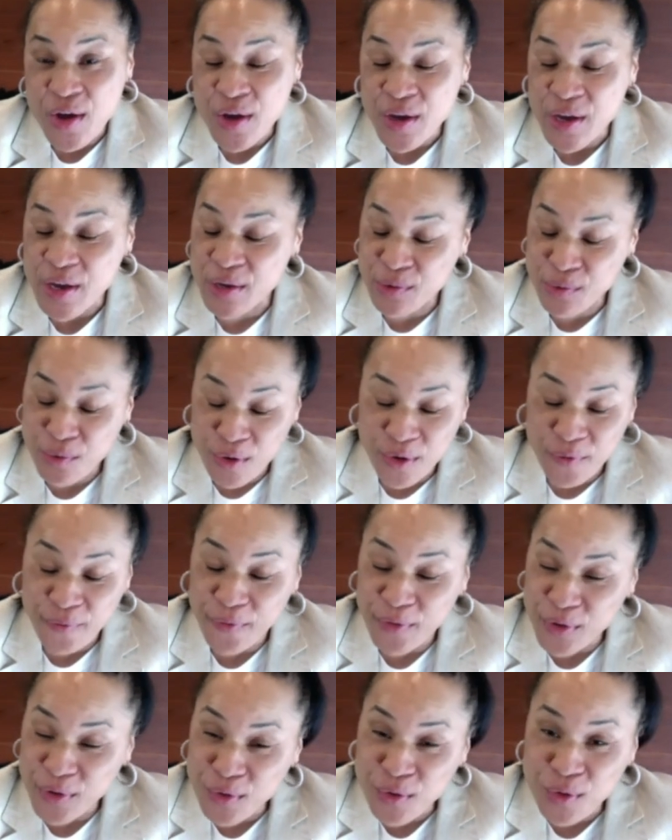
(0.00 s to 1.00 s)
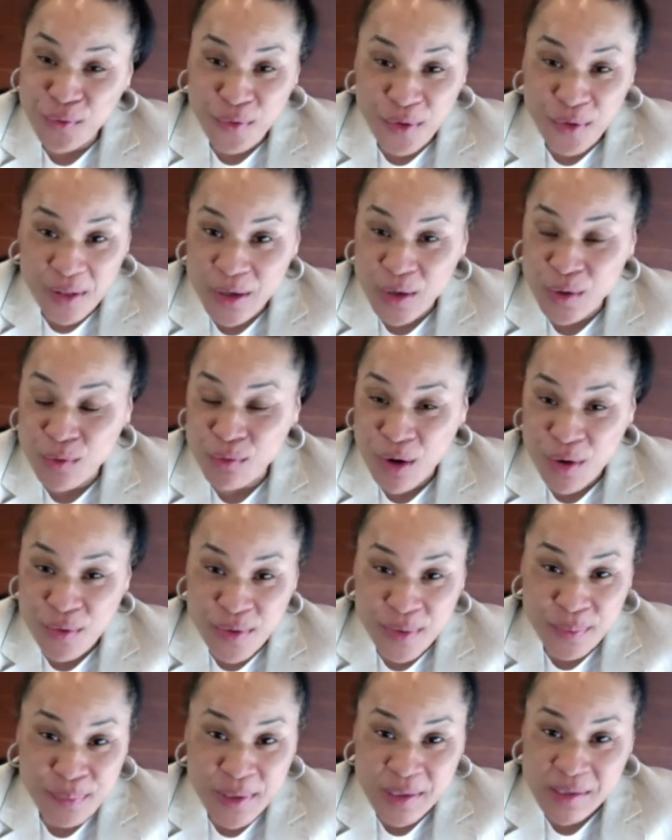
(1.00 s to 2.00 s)
in order for you to really grow
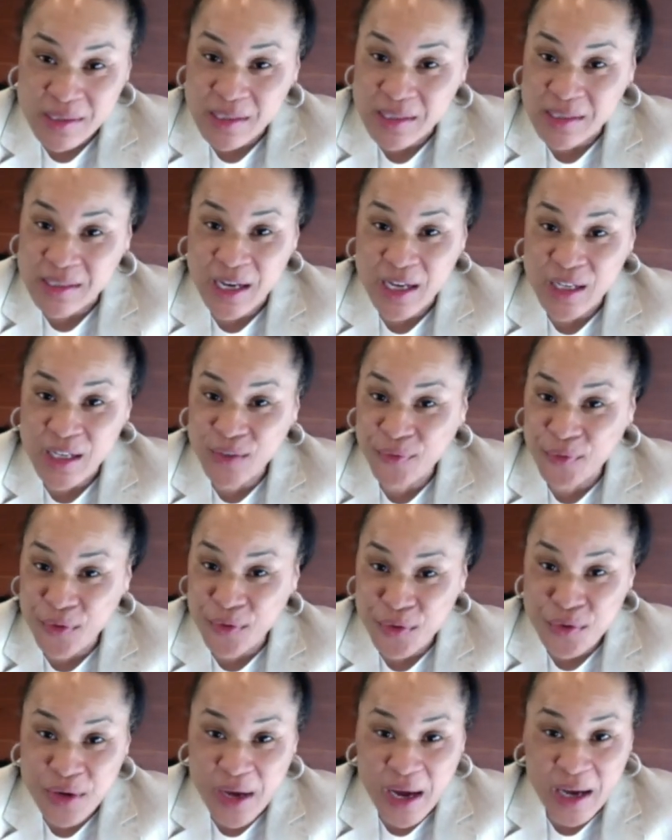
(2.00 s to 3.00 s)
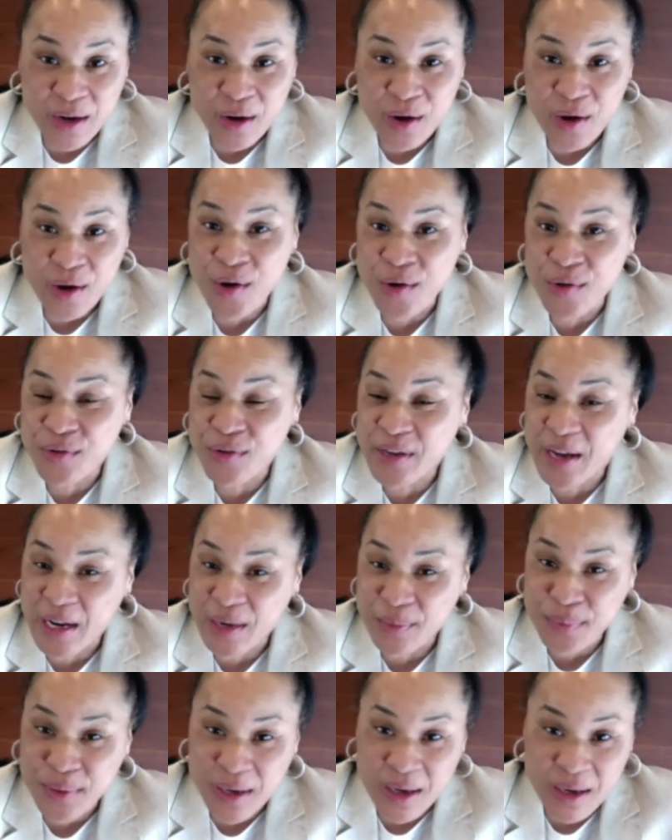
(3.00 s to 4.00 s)
and be successful, you gotta hurt, you
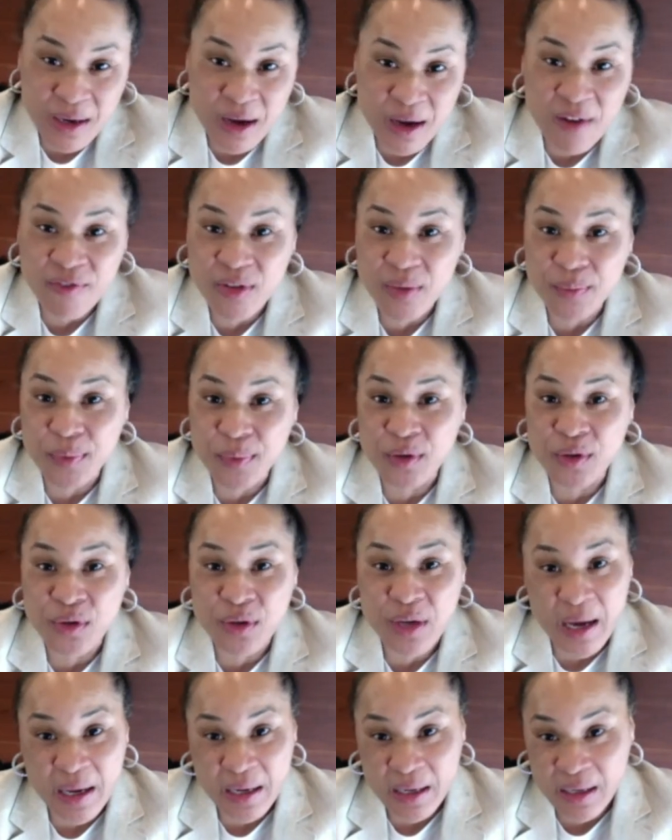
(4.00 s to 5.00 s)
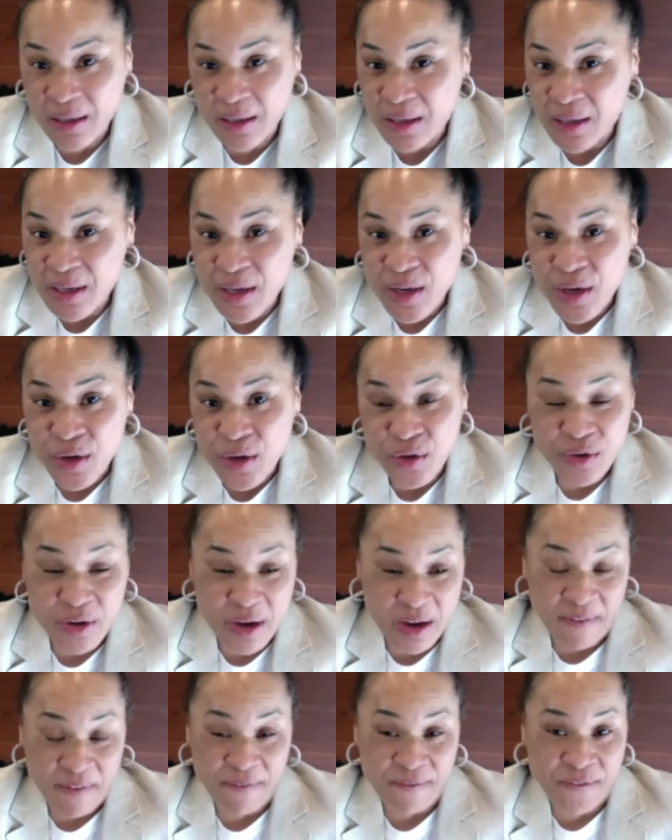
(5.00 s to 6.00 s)
gotta be uncomfortable, you gotta you
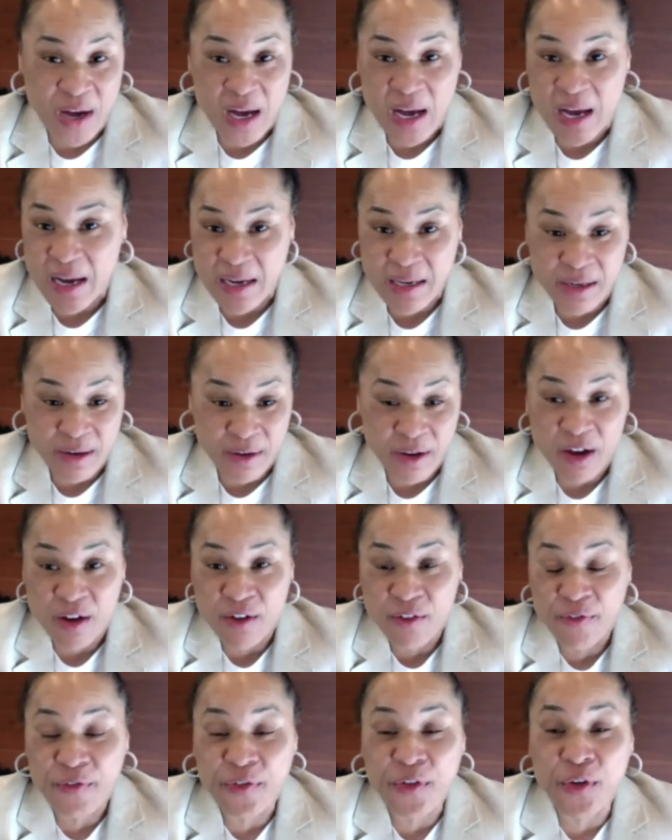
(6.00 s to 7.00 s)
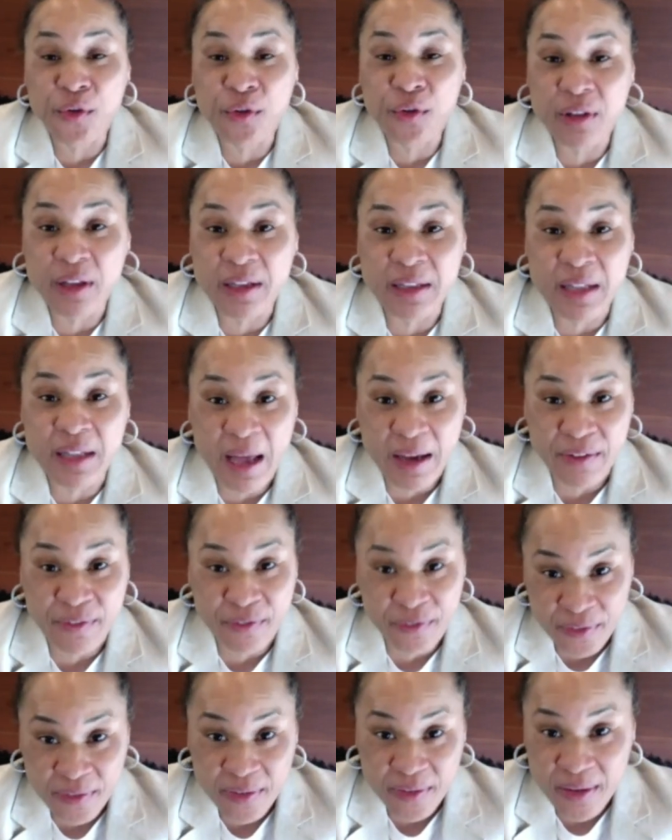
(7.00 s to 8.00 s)
gotta find a, a fuel in
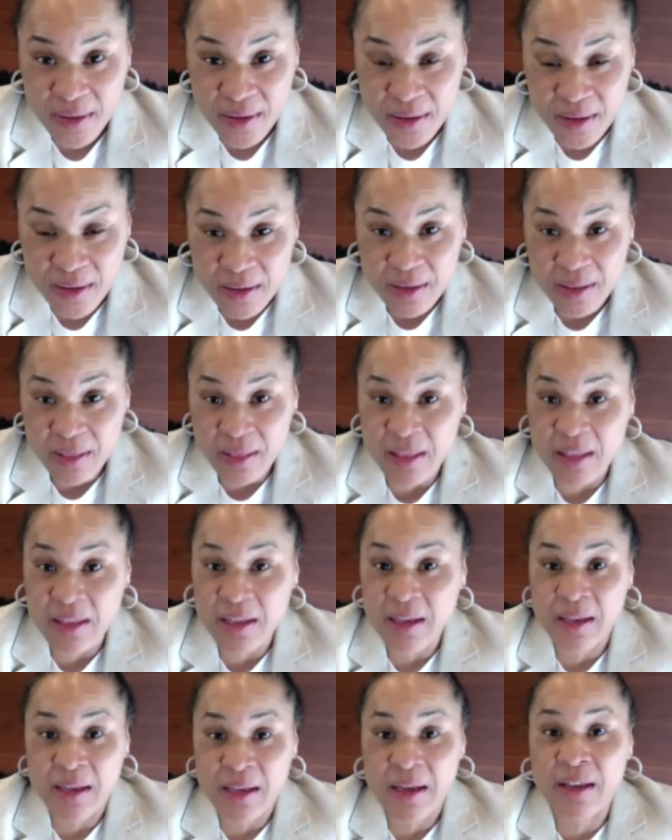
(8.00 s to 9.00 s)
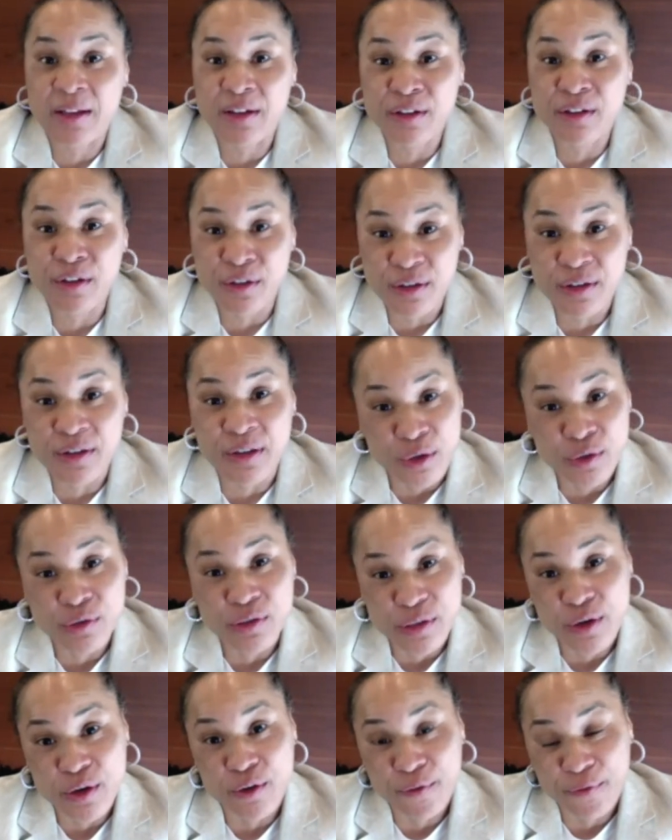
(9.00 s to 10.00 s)
life. And
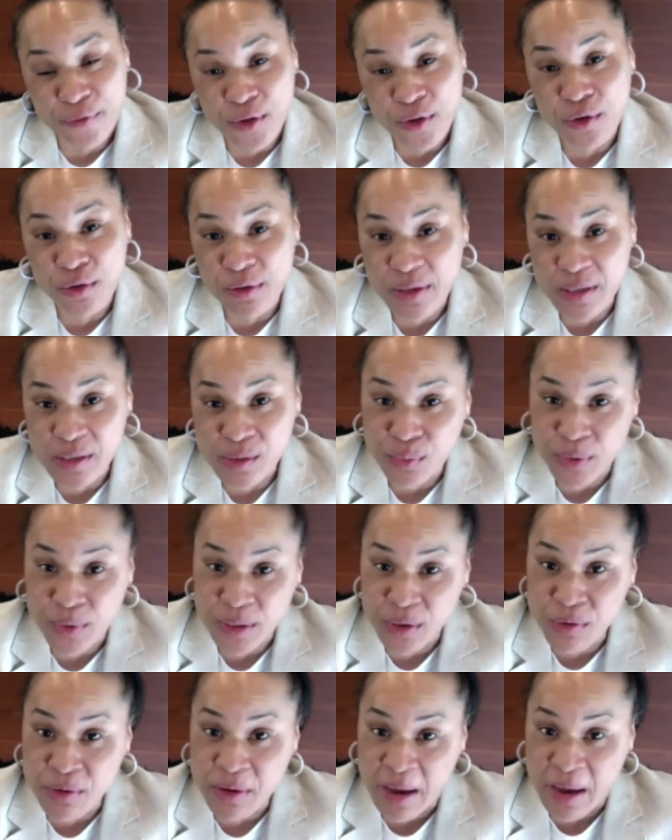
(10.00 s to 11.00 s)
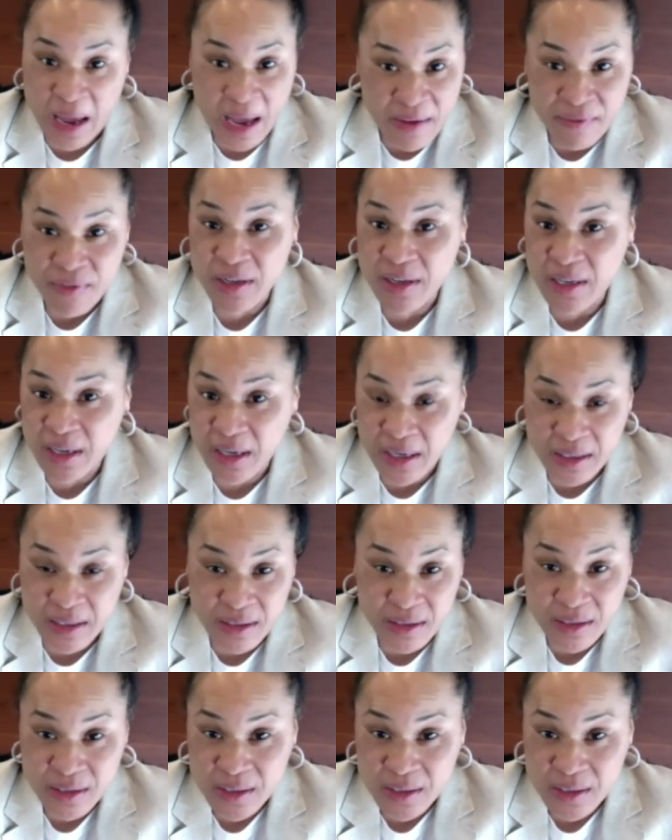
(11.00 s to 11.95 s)
usually your fuel is when you haven't done,